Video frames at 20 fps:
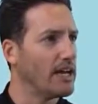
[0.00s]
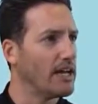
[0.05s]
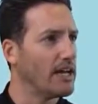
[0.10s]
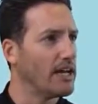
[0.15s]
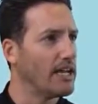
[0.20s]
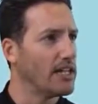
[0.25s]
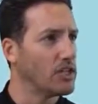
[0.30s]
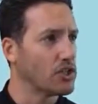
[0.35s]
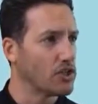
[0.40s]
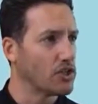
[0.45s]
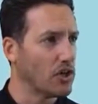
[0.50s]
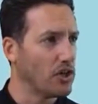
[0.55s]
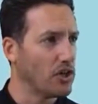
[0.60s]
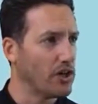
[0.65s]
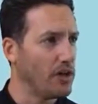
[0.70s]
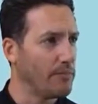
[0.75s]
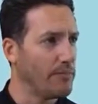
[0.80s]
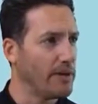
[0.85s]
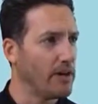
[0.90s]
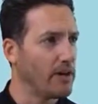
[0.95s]

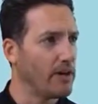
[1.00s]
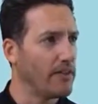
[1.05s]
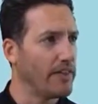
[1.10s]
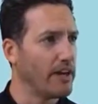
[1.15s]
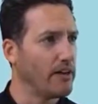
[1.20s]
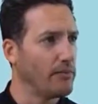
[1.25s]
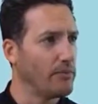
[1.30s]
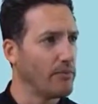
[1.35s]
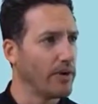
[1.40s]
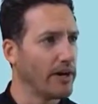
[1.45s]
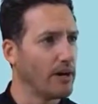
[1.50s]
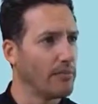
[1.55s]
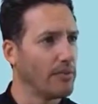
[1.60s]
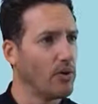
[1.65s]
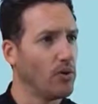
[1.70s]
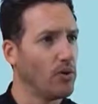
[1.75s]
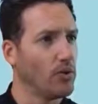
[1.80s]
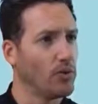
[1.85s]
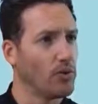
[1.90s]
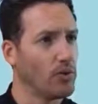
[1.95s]
insert up here, that'll bring up a
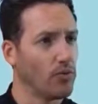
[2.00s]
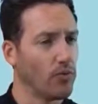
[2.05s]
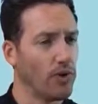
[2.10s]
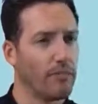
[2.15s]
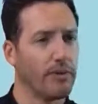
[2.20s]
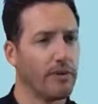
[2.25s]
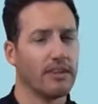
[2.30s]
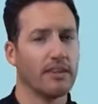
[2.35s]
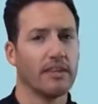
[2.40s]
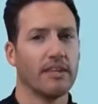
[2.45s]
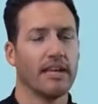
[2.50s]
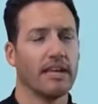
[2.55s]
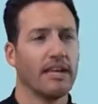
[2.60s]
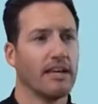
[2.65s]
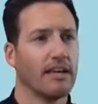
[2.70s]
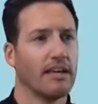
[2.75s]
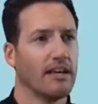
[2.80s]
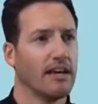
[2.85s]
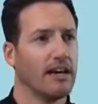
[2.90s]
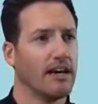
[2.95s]
whole new ribbon,
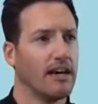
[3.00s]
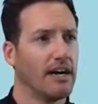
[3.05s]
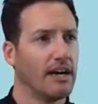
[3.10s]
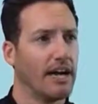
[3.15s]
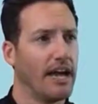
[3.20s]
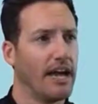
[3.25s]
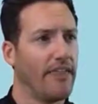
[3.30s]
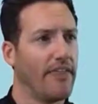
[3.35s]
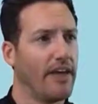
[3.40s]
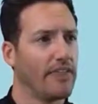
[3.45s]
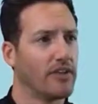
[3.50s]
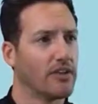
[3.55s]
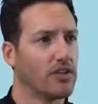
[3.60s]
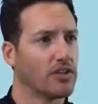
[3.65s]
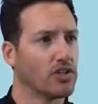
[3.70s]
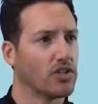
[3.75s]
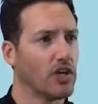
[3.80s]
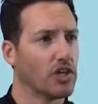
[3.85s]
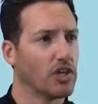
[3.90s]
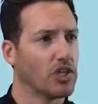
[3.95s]
and then
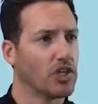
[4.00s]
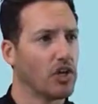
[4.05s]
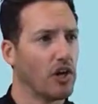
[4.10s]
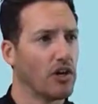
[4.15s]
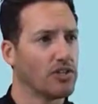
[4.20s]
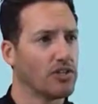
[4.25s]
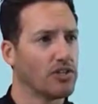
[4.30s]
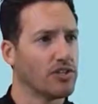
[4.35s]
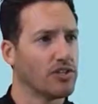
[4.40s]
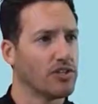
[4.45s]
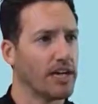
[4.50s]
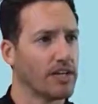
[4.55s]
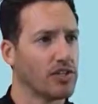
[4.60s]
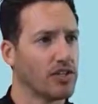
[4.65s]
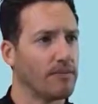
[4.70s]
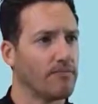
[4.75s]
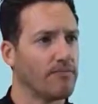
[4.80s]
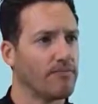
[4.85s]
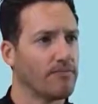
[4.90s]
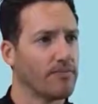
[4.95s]
there's a charts
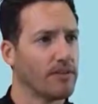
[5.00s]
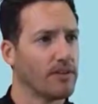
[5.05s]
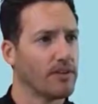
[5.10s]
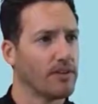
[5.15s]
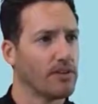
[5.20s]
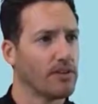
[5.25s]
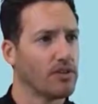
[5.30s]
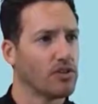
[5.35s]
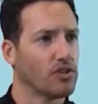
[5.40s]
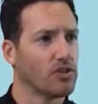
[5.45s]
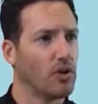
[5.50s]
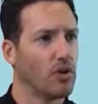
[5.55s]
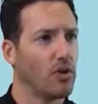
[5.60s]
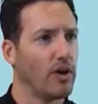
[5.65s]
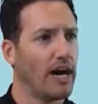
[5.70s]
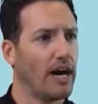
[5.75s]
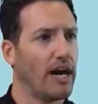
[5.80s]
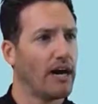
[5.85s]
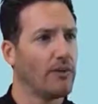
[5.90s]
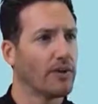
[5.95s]
section. So
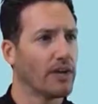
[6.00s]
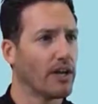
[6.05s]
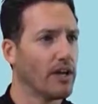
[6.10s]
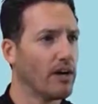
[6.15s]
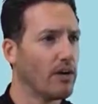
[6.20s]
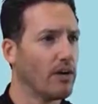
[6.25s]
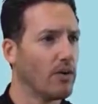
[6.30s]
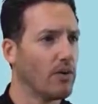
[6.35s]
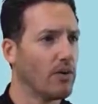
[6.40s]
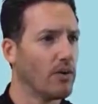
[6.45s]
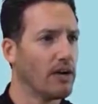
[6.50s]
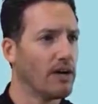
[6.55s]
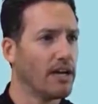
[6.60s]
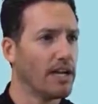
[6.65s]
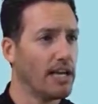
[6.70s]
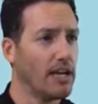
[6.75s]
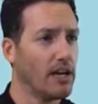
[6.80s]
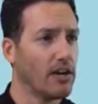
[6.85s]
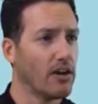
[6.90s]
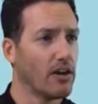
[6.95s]
I would go
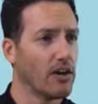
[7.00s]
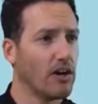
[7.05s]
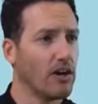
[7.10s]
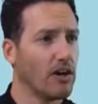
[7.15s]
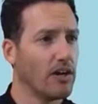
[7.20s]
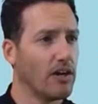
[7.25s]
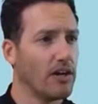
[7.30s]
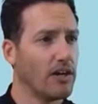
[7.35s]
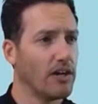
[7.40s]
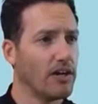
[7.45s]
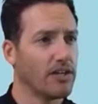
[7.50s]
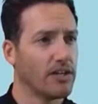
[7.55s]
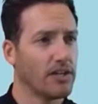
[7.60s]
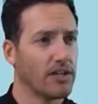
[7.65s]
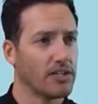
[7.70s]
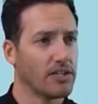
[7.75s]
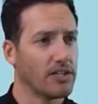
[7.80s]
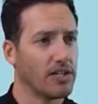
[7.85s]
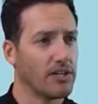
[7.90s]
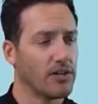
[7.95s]
here, you
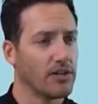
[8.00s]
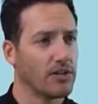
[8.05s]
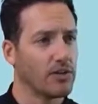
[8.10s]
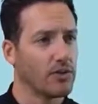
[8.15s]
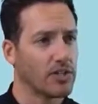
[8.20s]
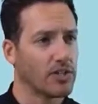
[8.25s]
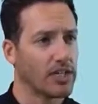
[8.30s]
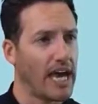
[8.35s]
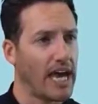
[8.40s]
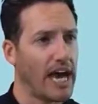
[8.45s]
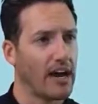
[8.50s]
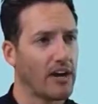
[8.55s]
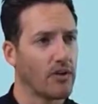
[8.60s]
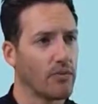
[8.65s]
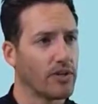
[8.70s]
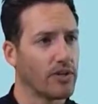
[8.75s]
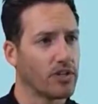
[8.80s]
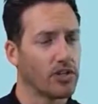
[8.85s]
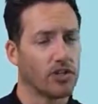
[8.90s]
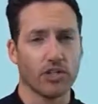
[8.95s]
can see you can do a scatter,
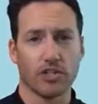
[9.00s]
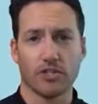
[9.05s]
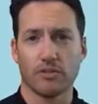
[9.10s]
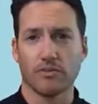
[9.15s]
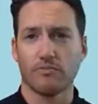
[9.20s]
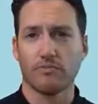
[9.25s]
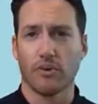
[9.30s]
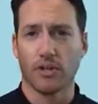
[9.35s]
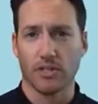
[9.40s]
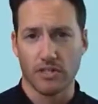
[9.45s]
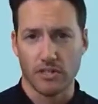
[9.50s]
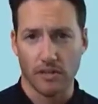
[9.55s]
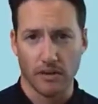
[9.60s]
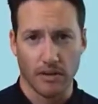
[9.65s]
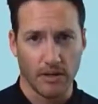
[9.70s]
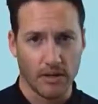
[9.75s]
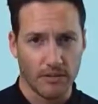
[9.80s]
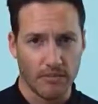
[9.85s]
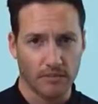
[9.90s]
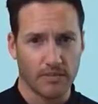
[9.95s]
which just puts
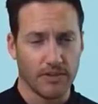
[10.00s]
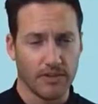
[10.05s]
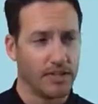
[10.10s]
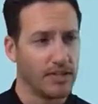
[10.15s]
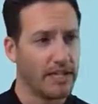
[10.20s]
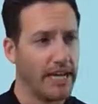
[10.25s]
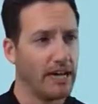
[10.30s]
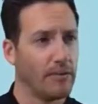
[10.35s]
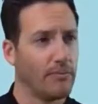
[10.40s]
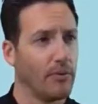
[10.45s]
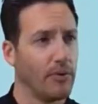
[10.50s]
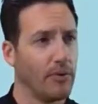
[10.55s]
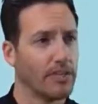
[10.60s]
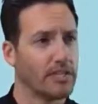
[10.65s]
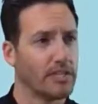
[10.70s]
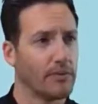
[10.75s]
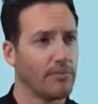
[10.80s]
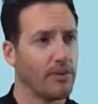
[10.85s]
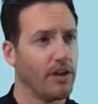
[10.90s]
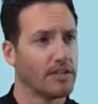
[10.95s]
the data
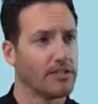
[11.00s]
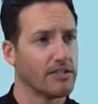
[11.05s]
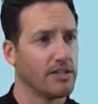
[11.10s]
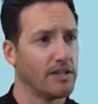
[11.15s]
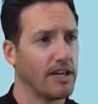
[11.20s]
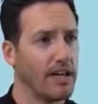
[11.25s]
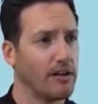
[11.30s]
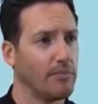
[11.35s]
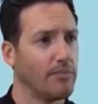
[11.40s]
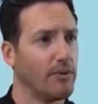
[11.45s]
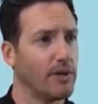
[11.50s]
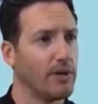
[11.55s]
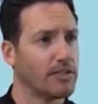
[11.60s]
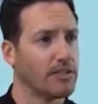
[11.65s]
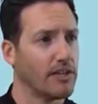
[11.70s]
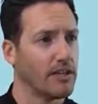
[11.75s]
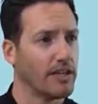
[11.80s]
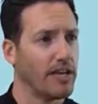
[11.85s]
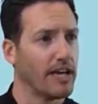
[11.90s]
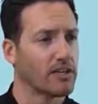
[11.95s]
points, it plots the data
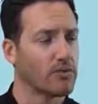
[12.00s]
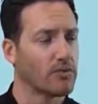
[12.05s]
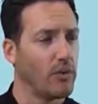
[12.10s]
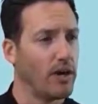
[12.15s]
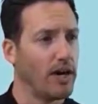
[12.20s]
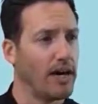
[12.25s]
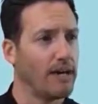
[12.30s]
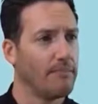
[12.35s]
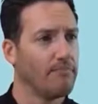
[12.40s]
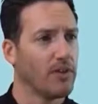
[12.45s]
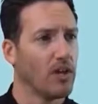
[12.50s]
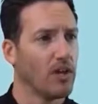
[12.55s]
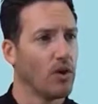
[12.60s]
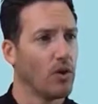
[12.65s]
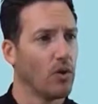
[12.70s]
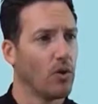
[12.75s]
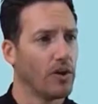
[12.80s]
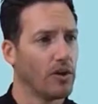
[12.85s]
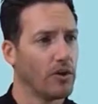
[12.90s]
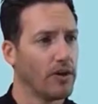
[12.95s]
points on the XY,
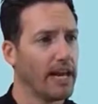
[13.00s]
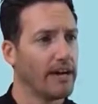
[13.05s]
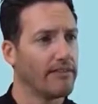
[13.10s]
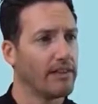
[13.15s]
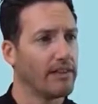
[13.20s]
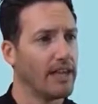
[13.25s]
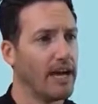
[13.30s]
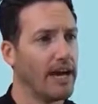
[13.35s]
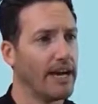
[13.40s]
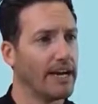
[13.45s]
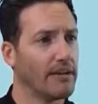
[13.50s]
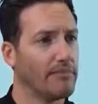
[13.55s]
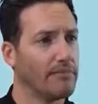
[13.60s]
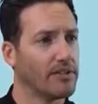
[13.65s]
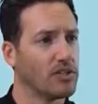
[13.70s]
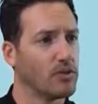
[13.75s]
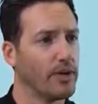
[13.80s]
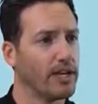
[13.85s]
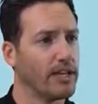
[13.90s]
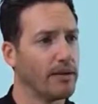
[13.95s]
or you can have a line in
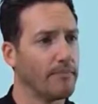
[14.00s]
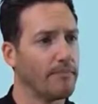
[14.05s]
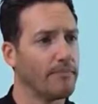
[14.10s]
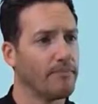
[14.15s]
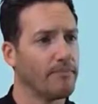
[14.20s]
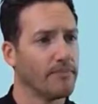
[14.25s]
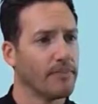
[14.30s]
between them.